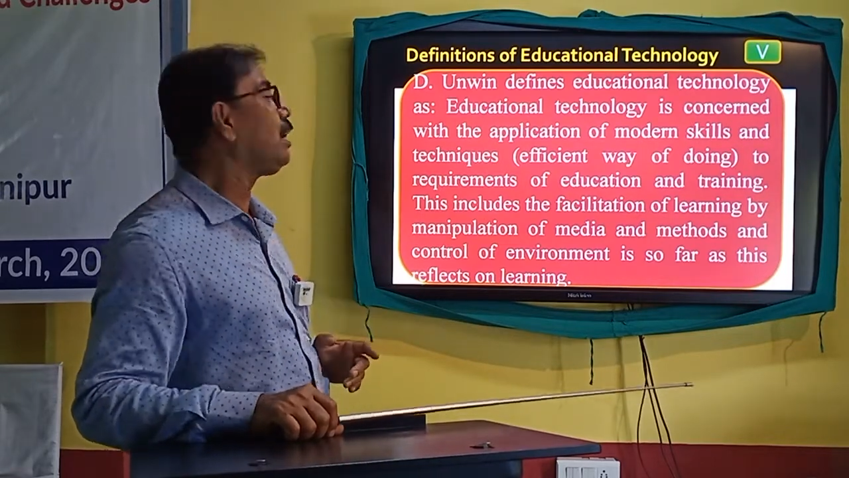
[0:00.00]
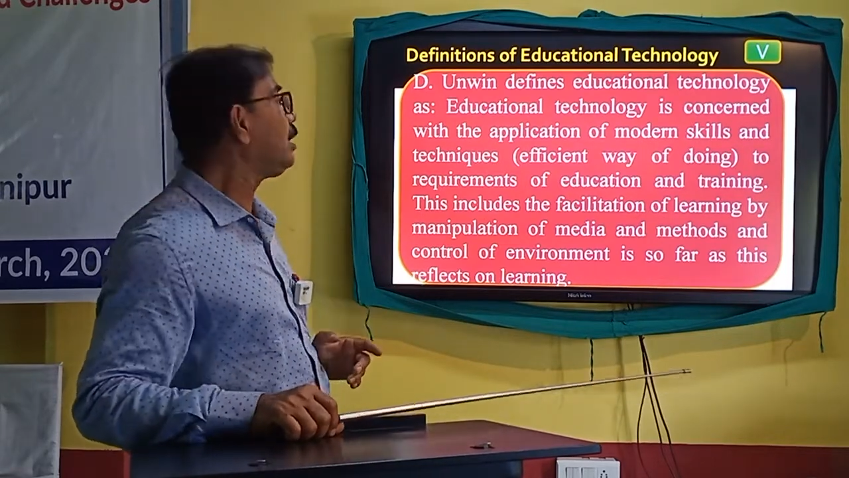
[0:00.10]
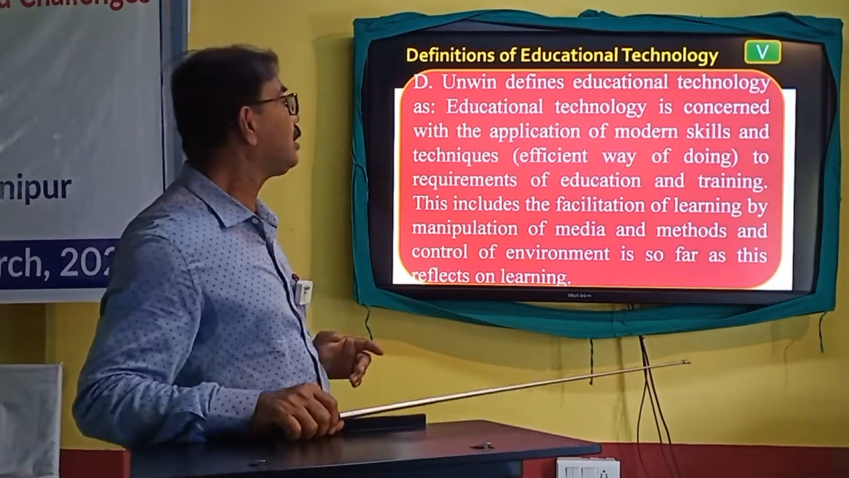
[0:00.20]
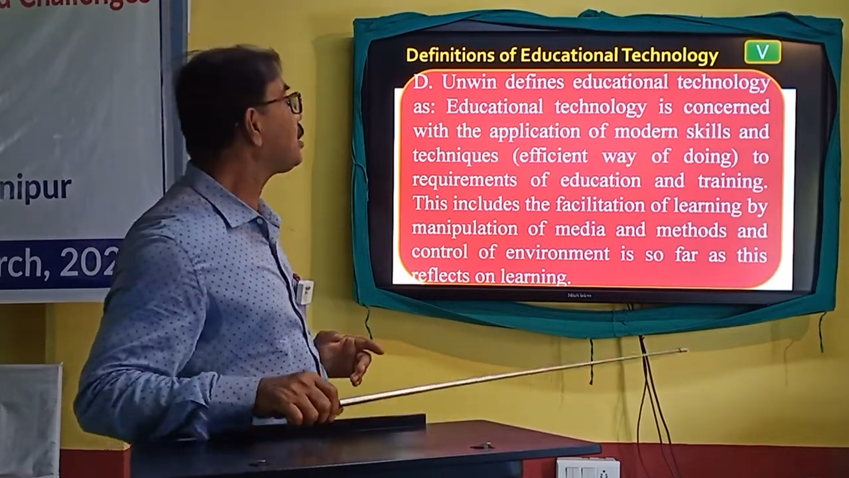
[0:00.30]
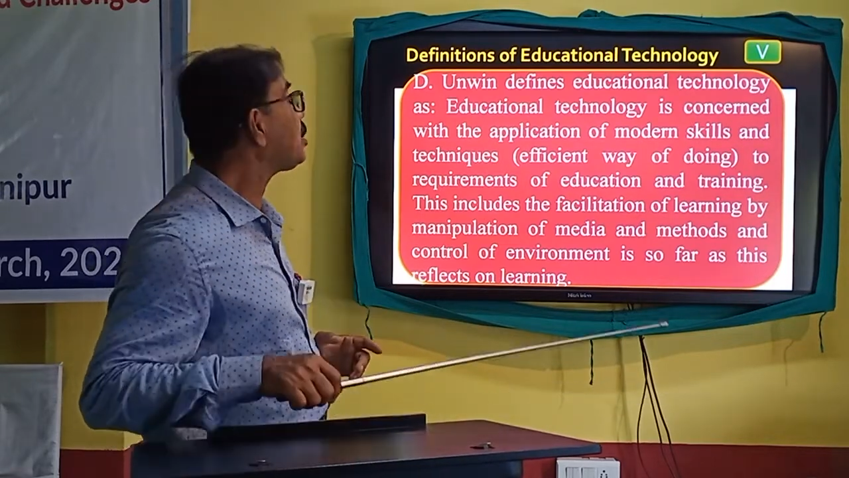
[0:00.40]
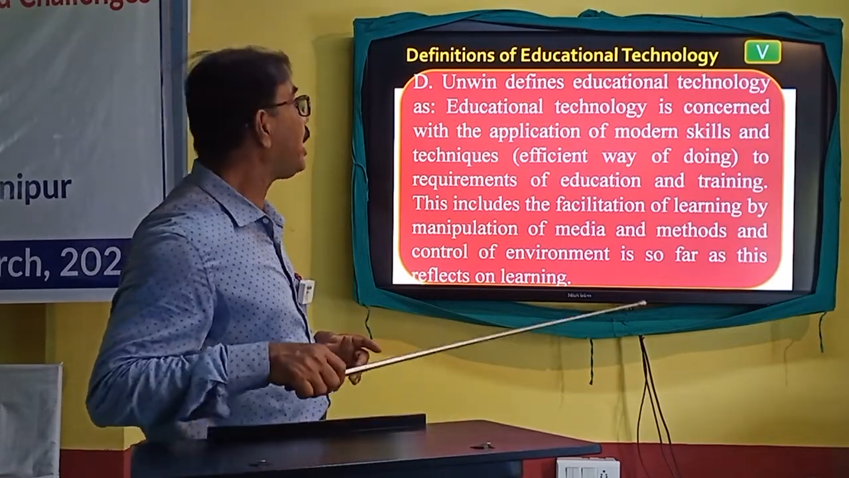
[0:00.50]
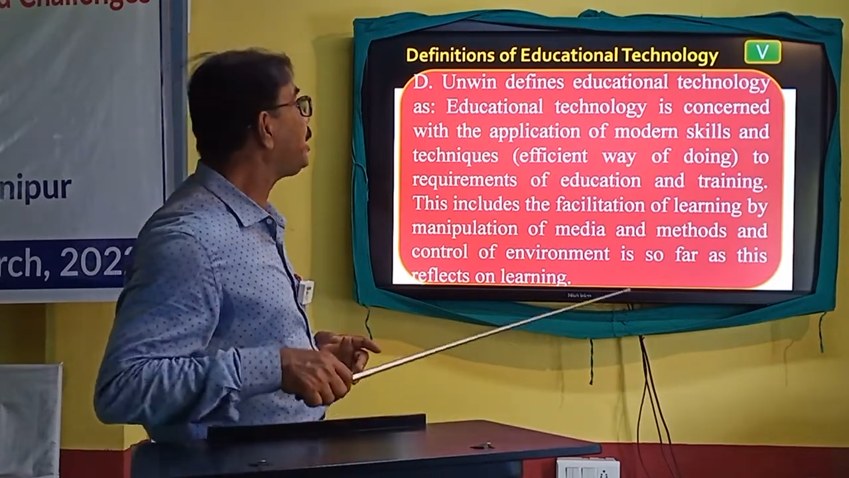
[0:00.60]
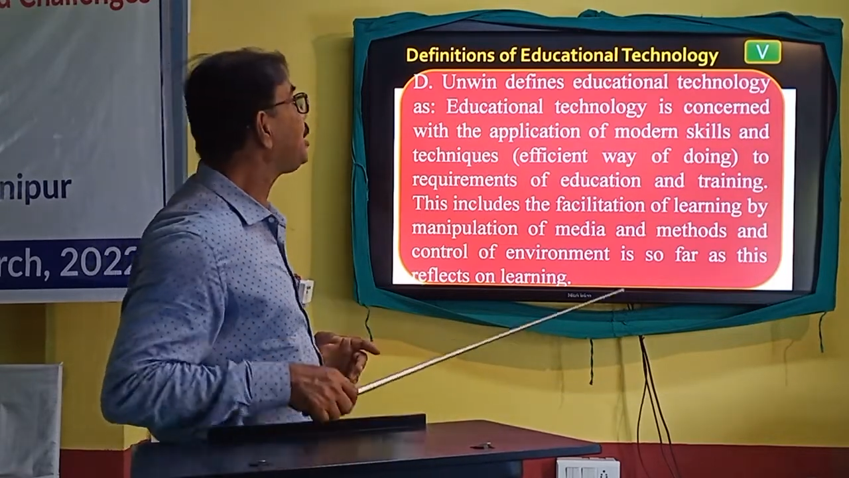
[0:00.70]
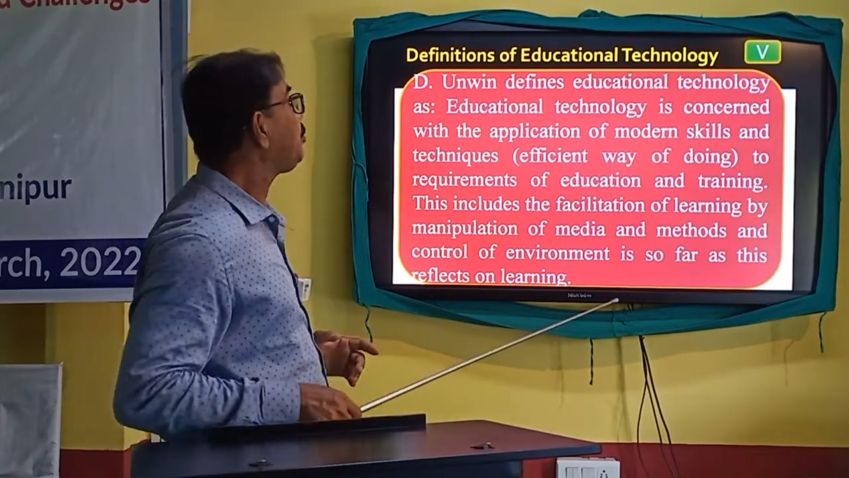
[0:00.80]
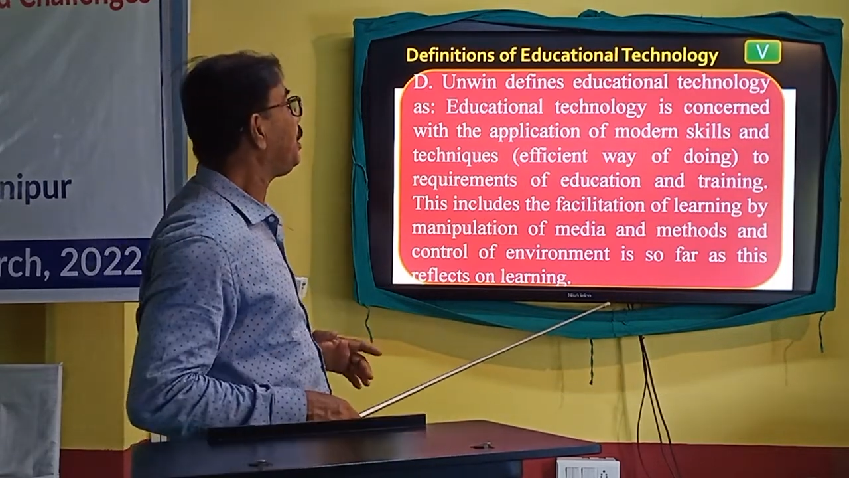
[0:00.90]
and
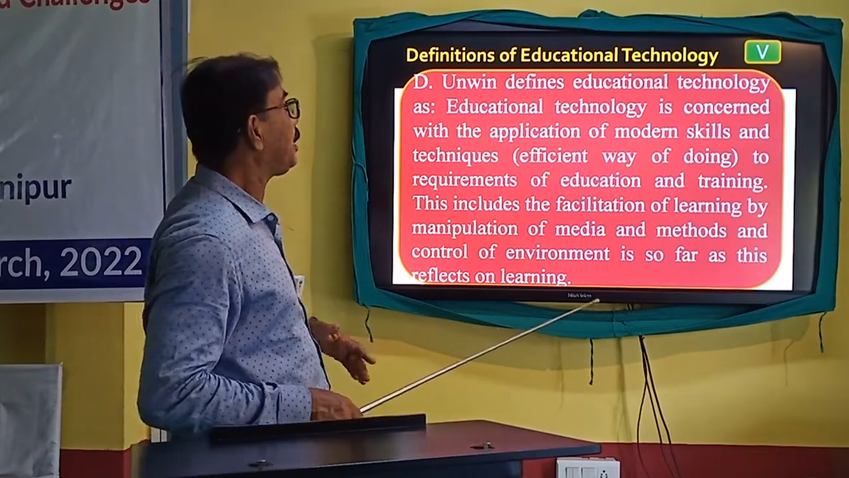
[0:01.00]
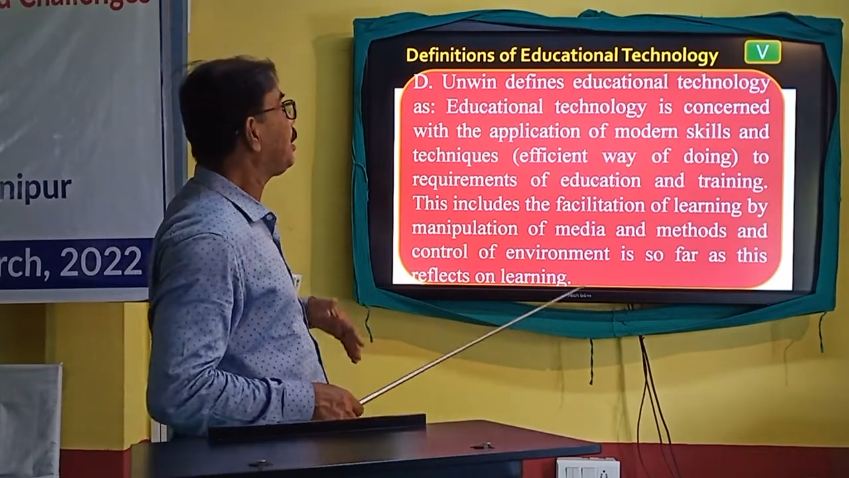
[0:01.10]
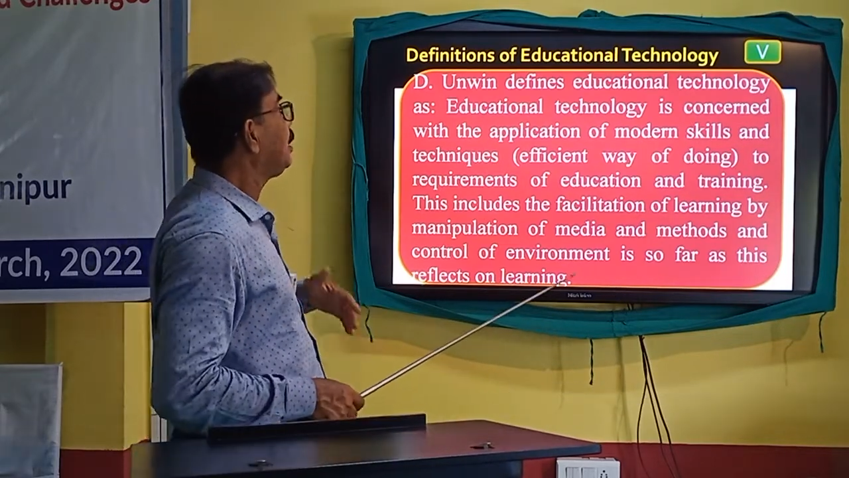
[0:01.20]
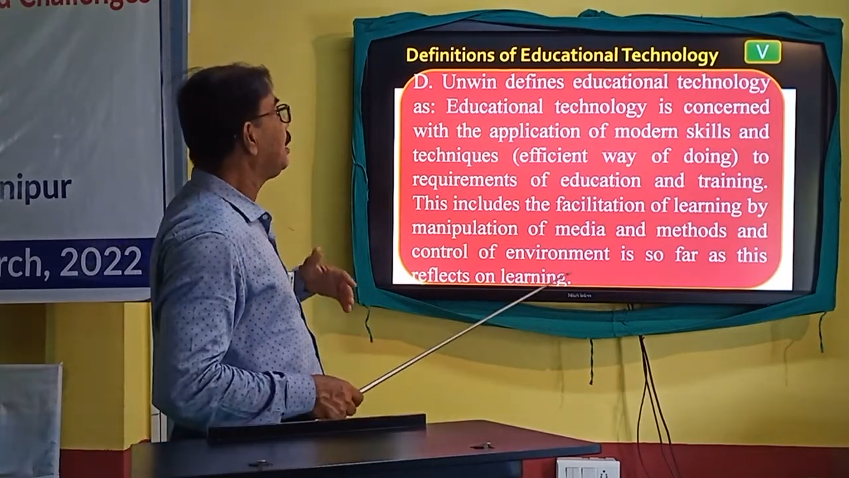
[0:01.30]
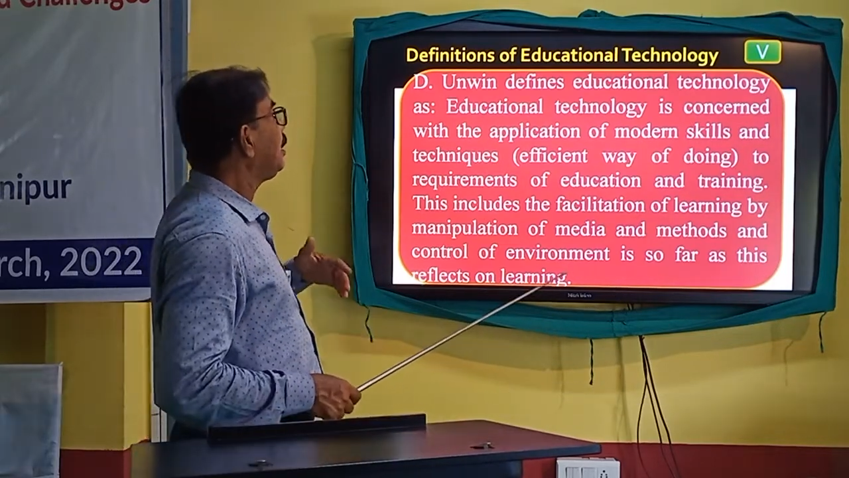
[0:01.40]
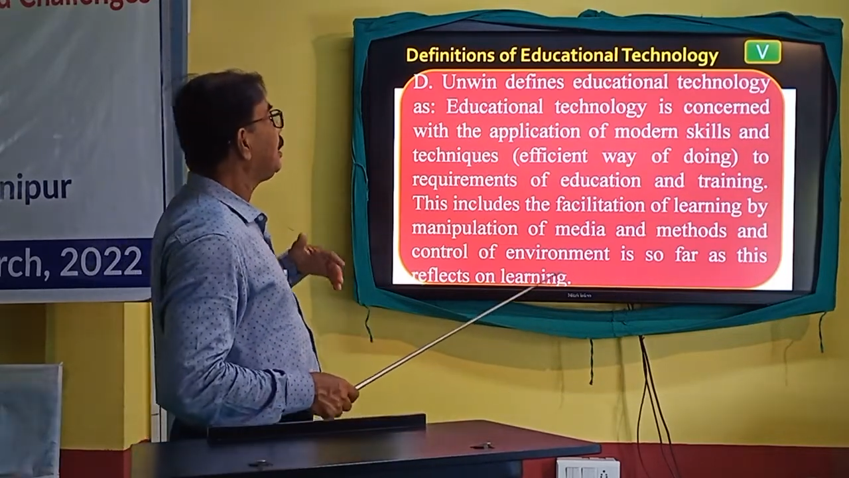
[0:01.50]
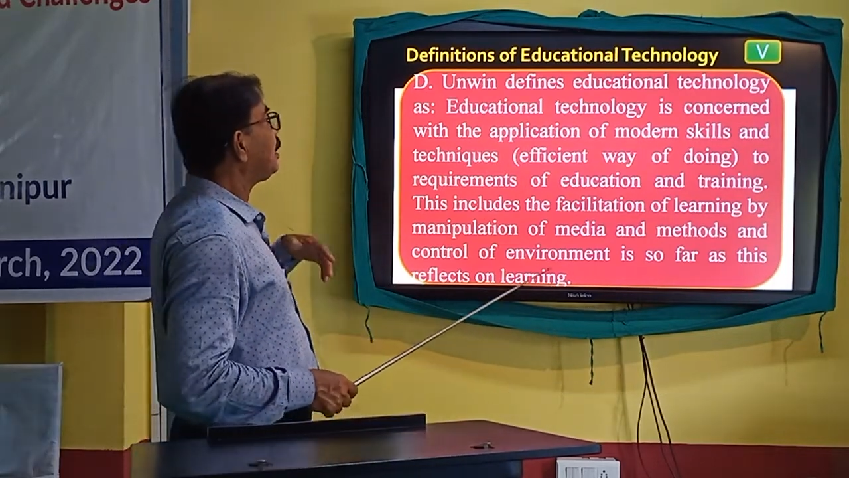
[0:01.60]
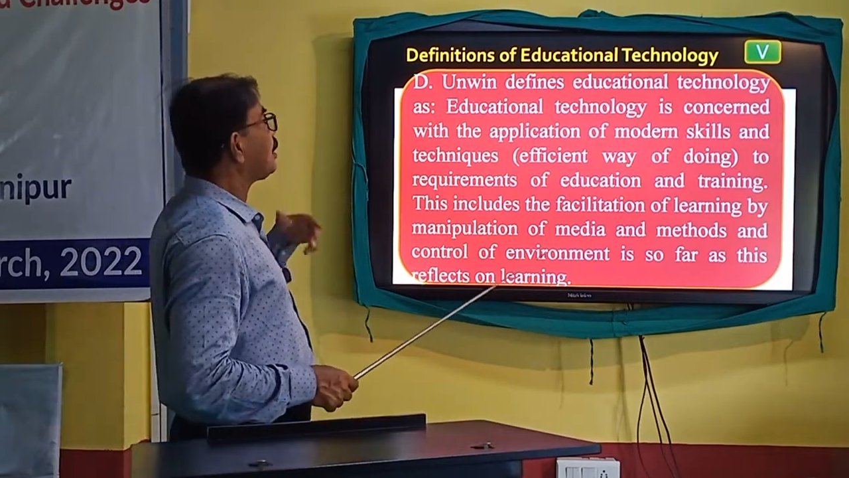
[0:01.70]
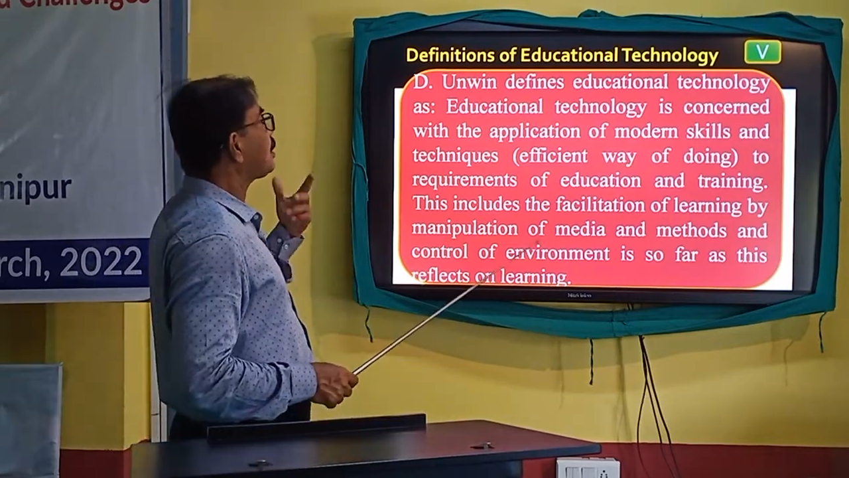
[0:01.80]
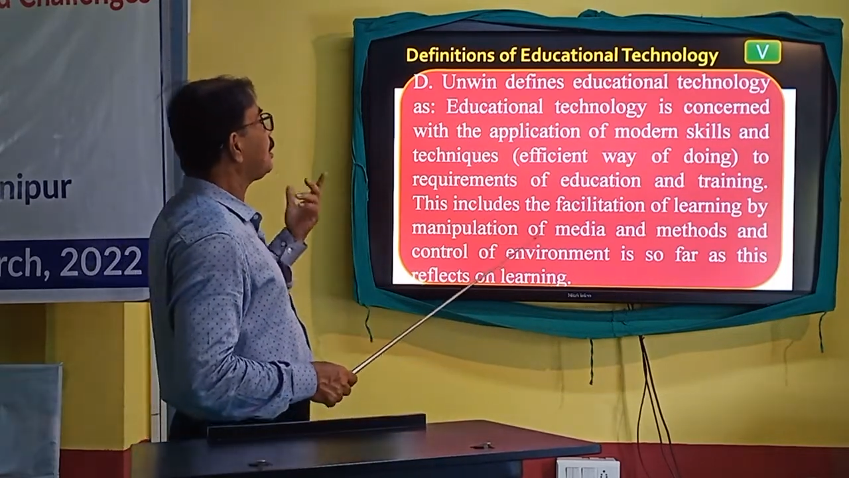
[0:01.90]
scientific.
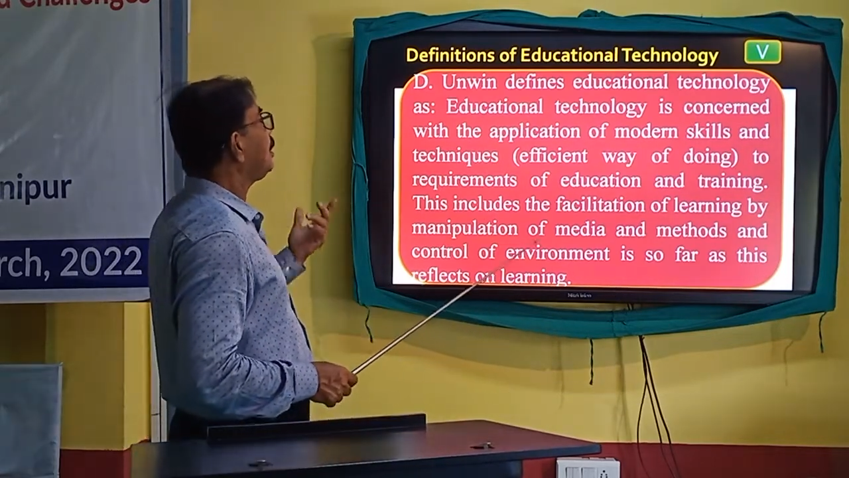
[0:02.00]
Let us see